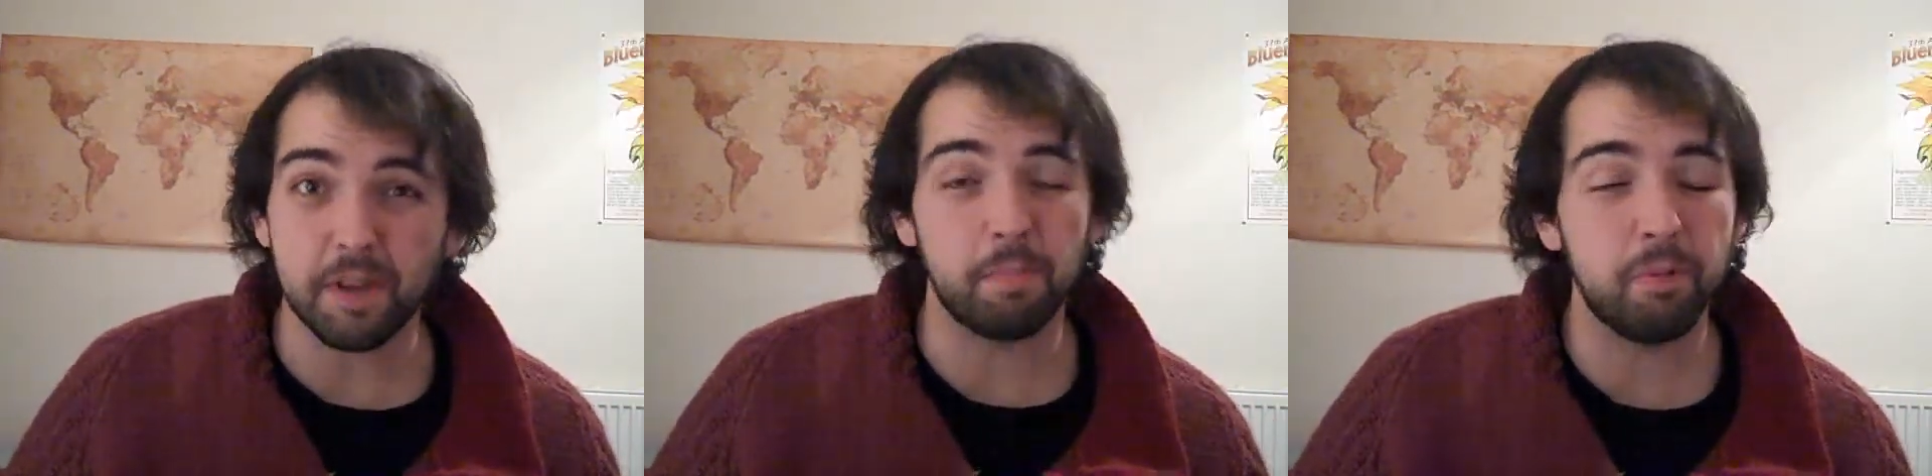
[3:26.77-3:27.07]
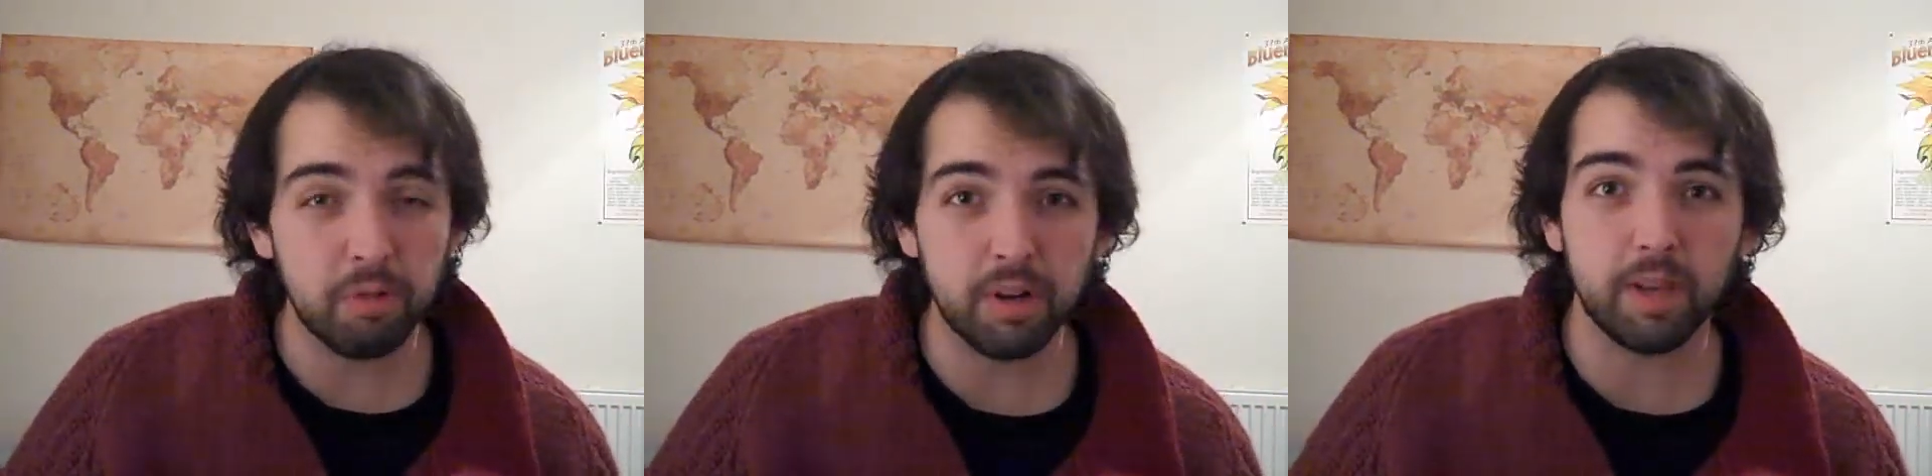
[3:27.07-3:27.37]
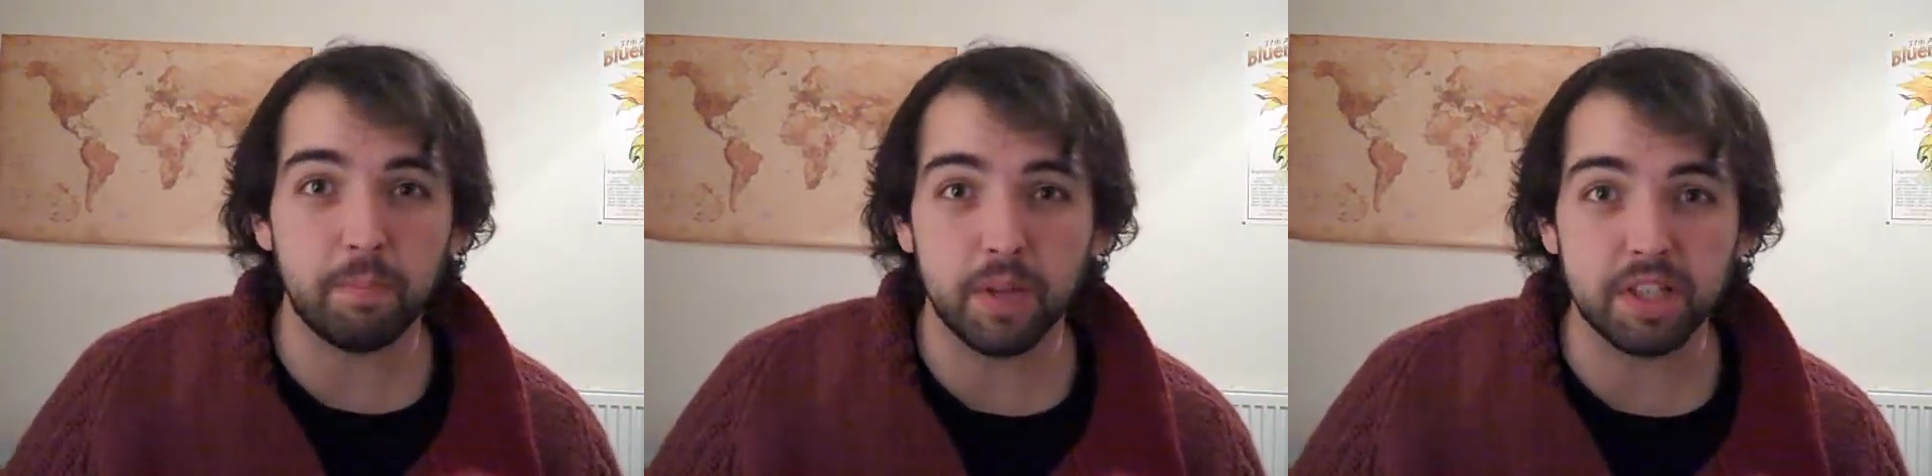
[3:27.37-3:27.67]

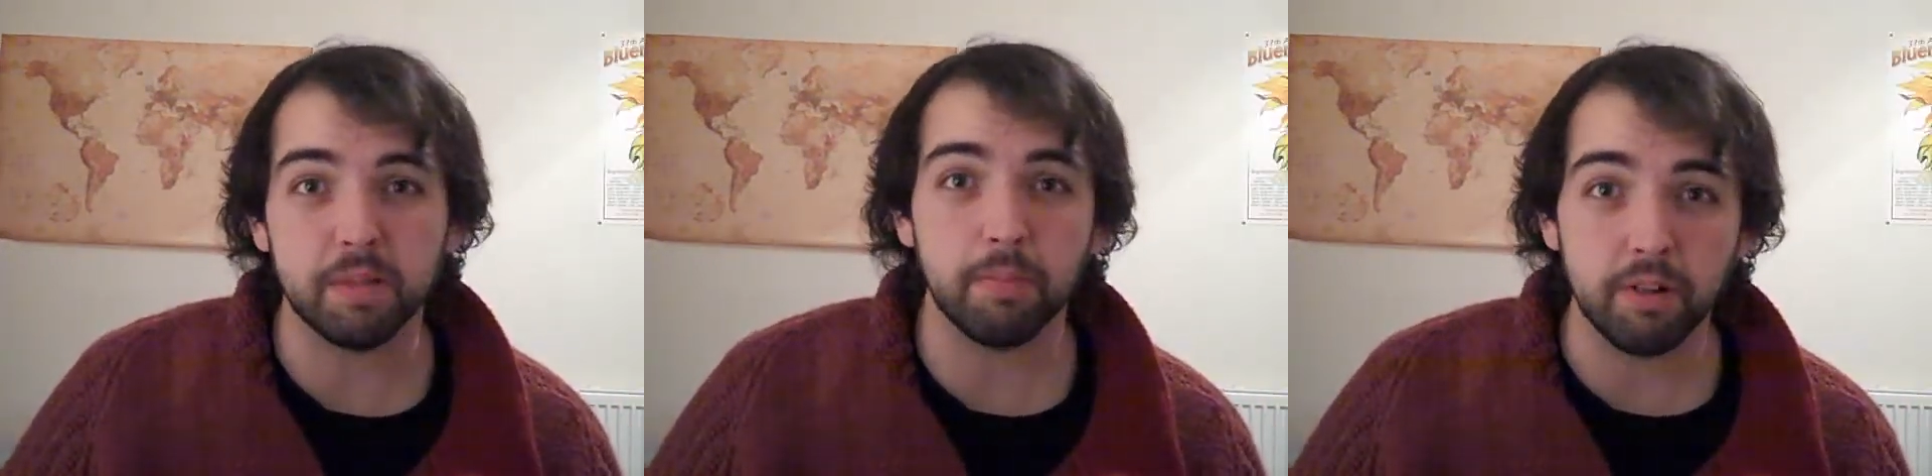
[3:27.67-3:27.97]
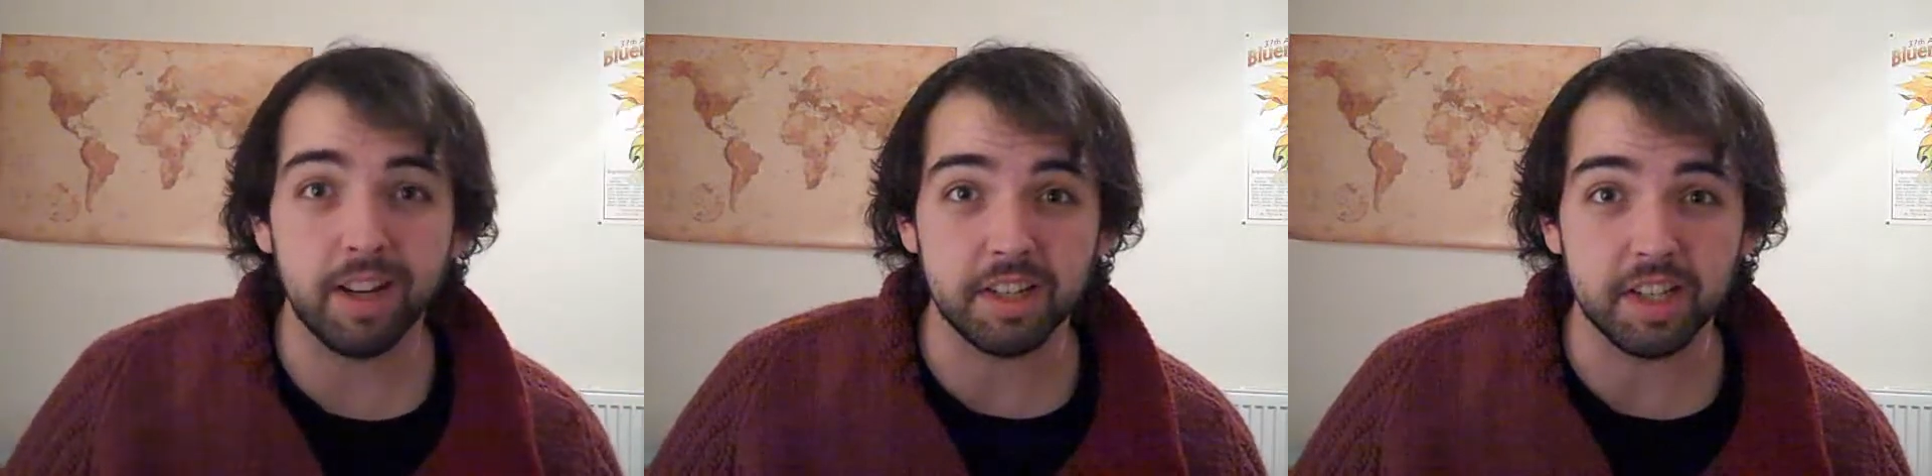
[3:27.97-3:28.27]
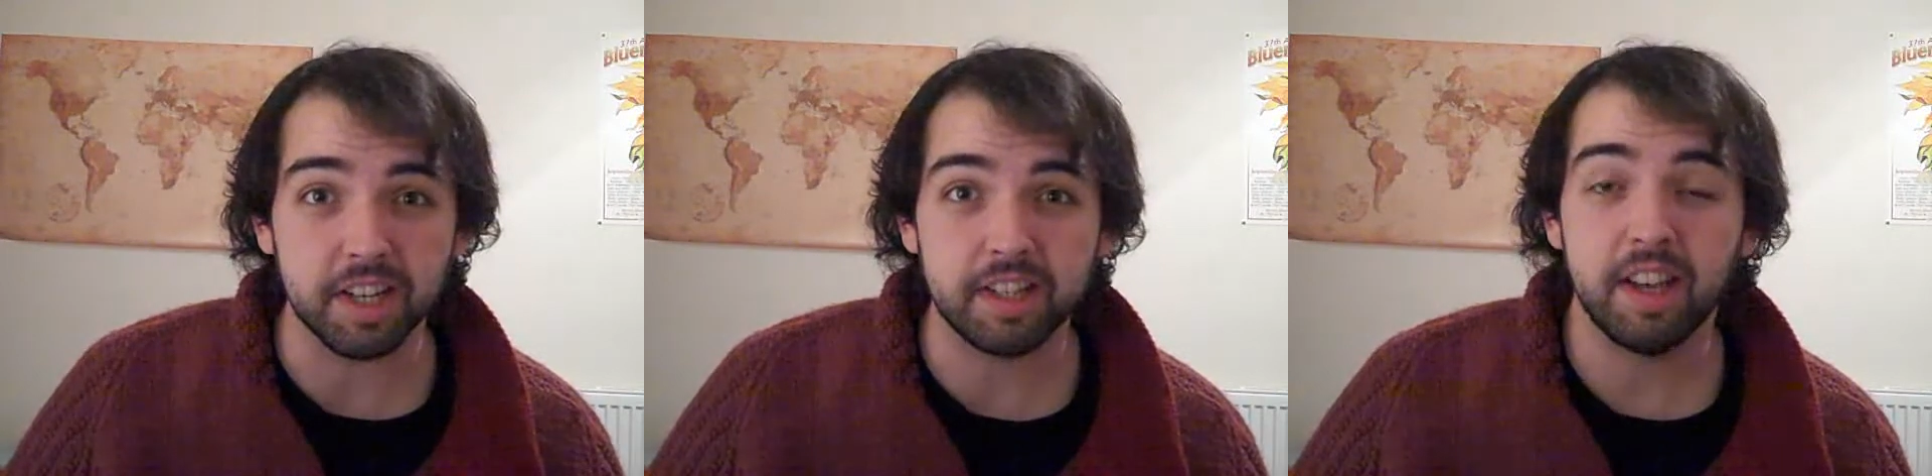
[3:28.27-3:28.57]
pretty bitchin'
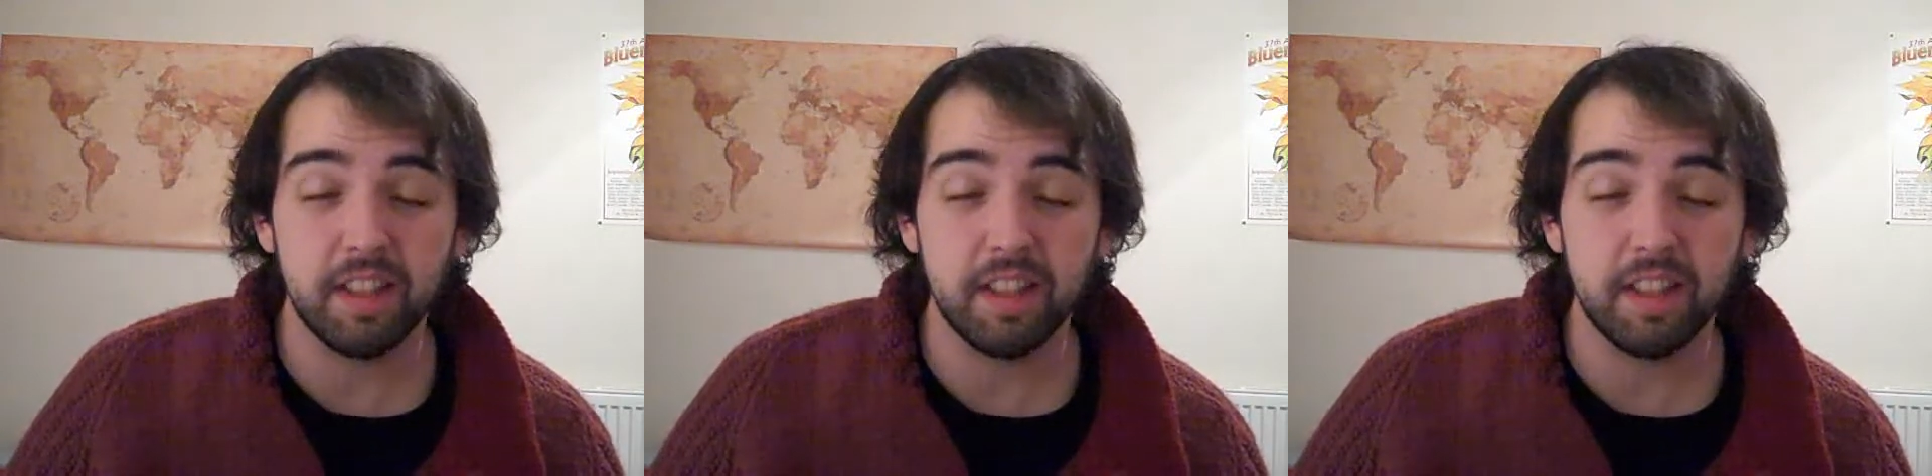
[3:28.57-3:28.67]
project,